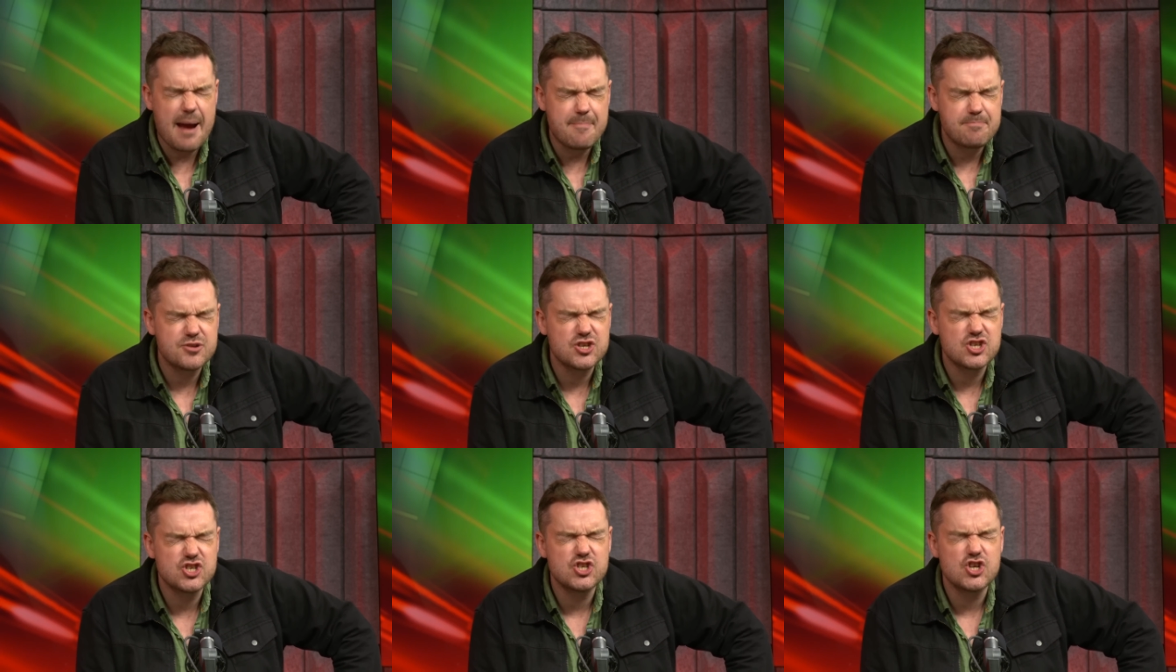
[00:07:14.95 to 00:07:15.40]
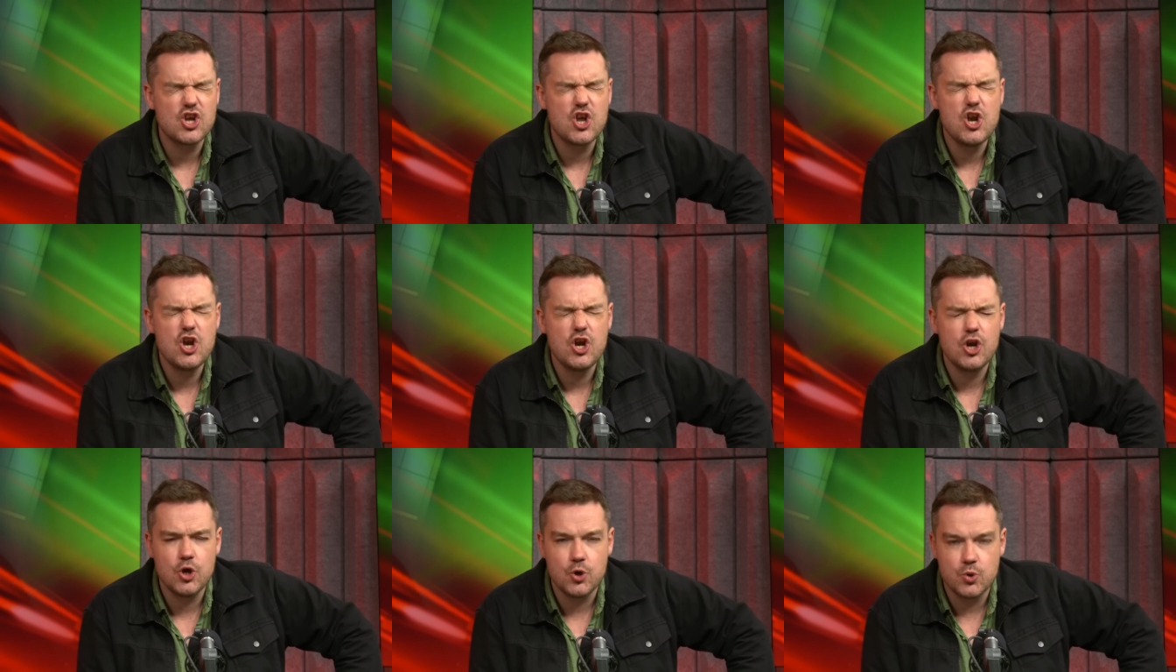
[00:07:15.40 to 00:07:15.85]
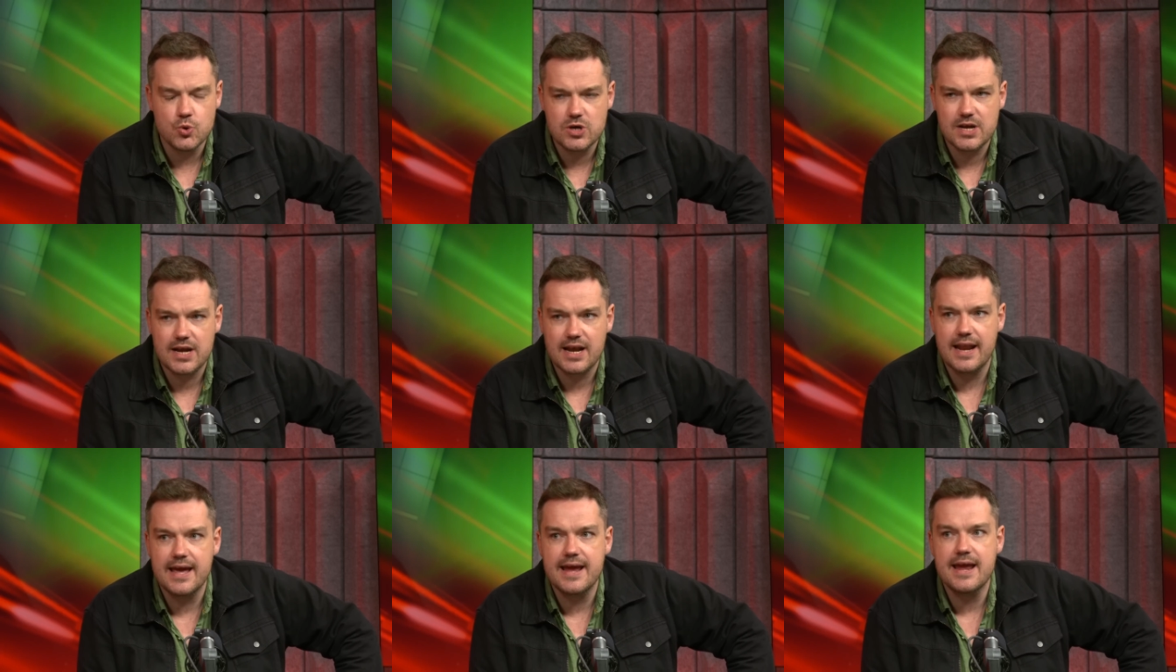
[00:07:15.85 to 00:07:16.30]
Oh my gosh, that was
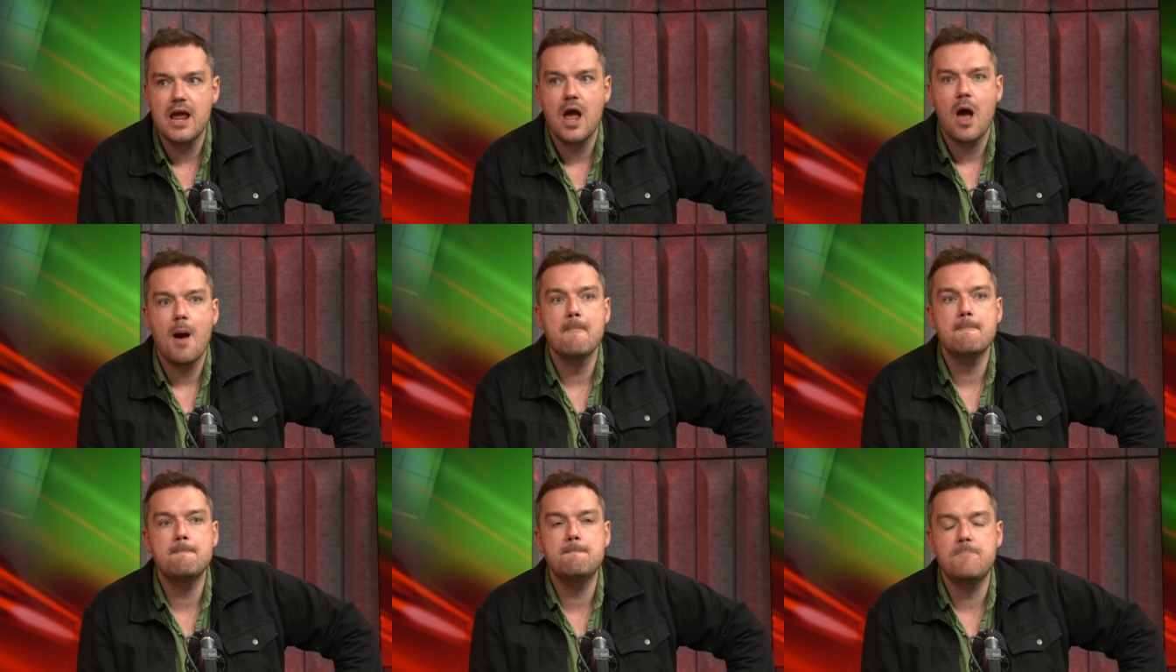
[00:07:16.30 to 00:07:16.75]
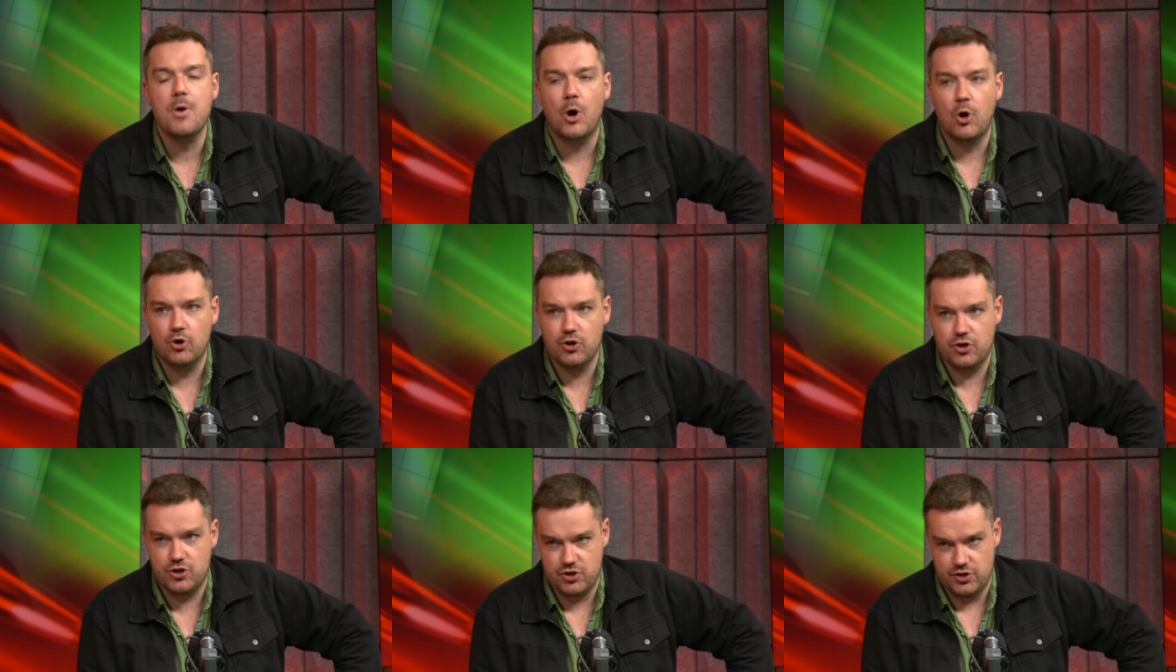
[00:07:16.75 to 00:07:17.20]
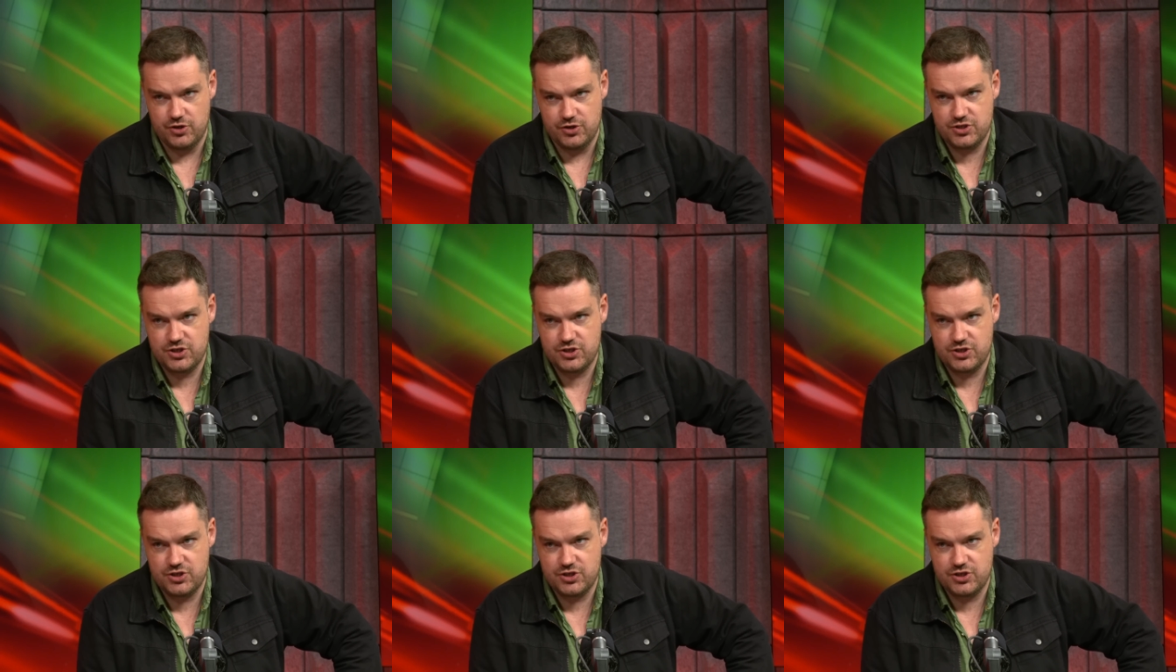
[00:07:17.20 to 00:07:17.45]
brilliant. Yeah.